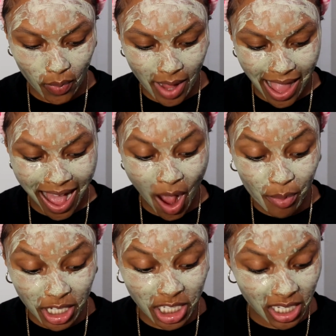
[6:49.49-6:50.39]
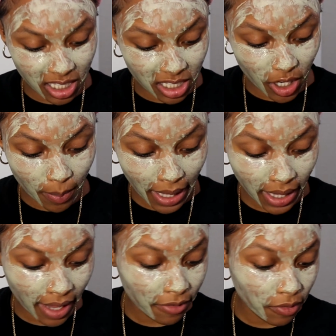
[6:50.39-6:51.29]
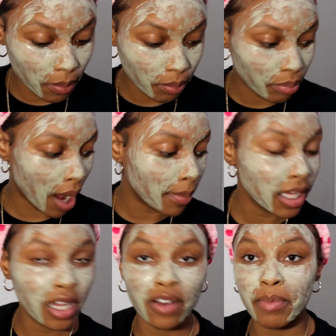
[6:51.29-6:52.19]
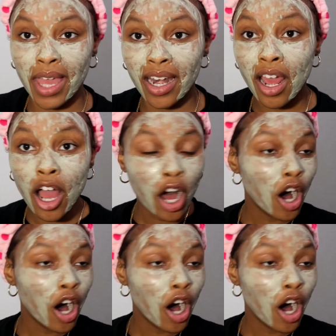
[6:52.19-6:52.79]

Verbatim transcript: how much easier my life probably could have been.